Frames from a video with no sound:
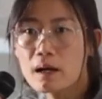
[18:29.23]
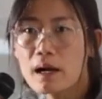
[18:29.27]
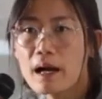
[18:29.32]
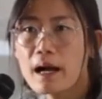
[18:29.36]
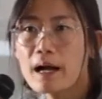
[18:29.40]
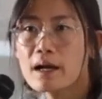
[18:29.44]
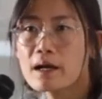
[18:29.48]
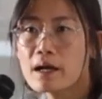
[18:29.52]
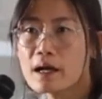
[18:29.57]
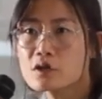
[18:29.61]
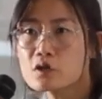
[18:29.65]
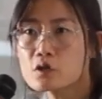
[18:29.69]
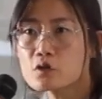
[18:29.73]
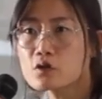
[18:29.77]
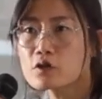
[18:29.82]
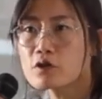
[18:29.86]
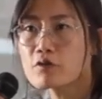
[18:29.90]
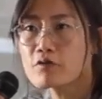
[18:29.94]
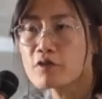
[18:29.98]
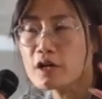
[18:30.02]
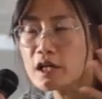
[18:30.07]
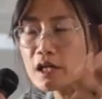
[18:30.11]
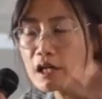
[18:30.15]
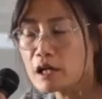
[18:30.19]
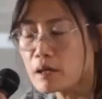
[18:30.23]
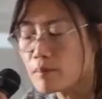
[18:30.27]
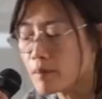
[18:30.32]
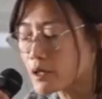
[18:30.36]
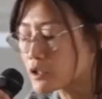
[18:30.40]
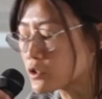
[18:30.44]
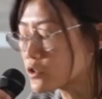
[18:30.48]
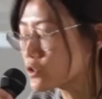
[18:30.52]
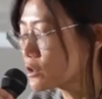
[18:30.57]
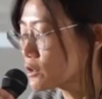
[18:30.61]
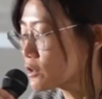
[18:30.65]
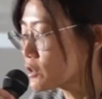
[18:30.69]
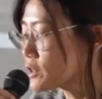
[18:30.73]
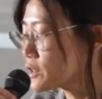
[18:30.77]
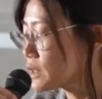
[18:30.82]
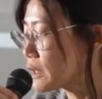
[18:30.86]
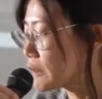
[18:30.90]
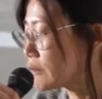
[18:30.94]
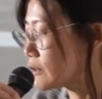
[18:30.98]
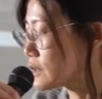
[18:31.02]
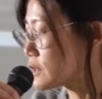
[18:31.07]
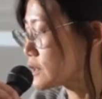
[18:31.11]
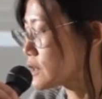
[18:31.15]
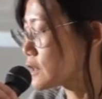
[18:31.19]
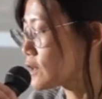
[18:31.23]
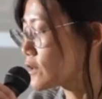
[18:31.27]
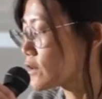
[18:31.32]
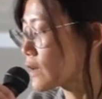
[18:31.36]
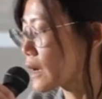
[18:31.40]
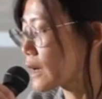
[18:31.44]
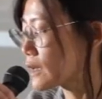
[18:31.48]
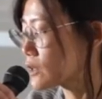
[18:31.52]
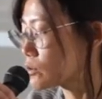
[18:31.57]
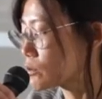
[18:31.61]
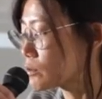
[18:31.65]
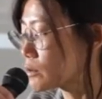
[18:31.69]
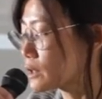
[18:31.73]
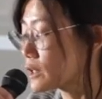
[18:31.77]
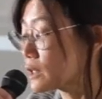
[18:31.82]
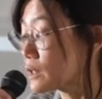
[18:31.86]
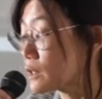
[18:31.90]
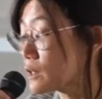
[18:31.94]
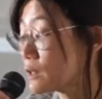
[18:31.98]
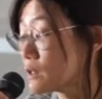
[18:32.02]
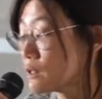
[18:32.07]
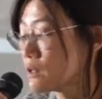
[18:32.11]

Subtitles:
And sort of thinking about solidarity that way.